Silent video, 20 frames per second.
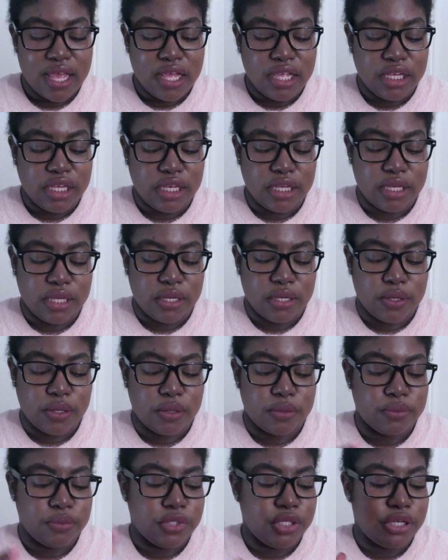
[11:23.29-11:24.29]

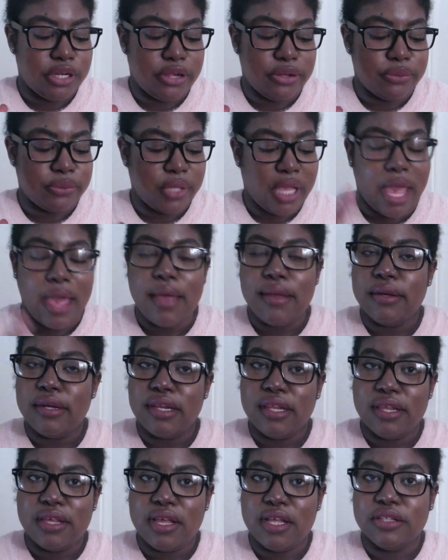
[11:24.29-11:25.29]
you know, get
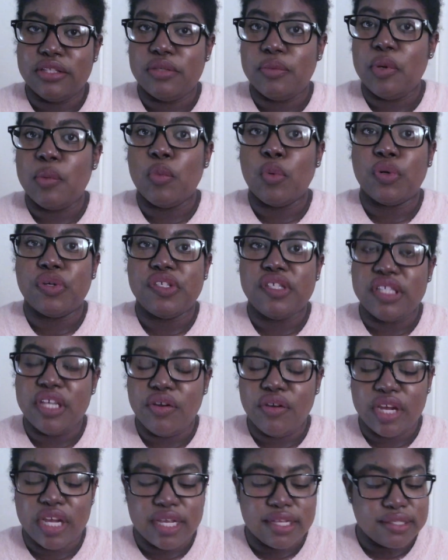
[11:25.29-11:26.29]
a little bit more
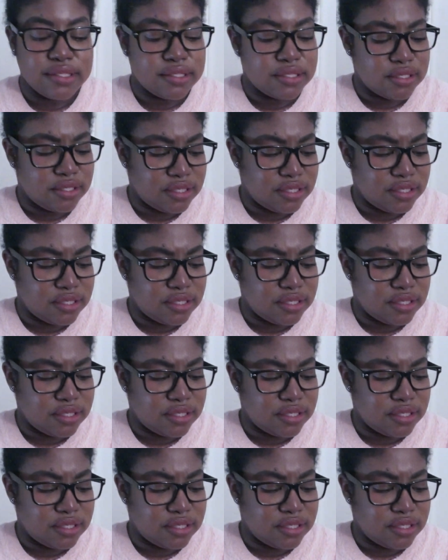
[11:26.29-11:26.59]
serious.